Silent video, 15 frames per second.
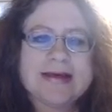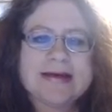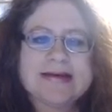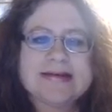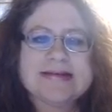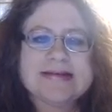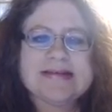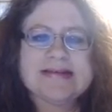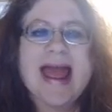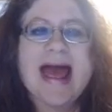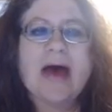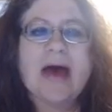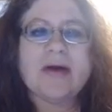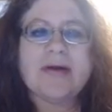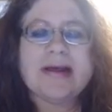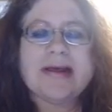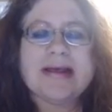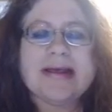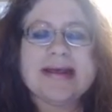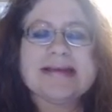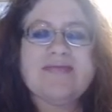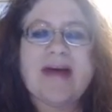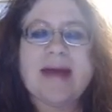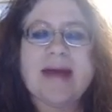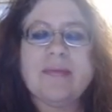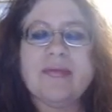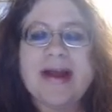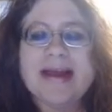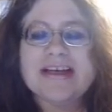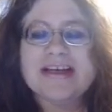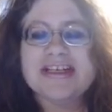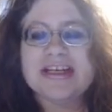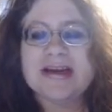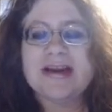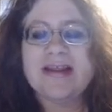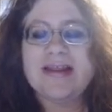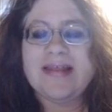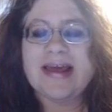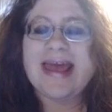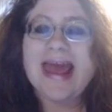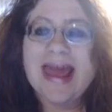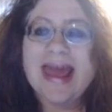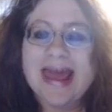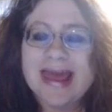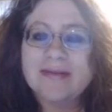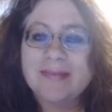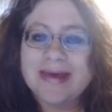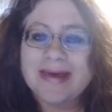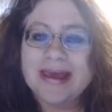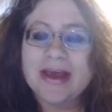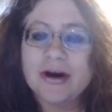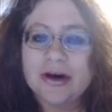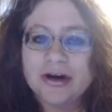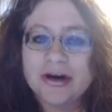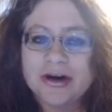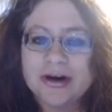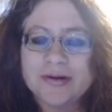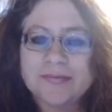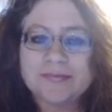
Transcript: Sound is vibration that can be heard.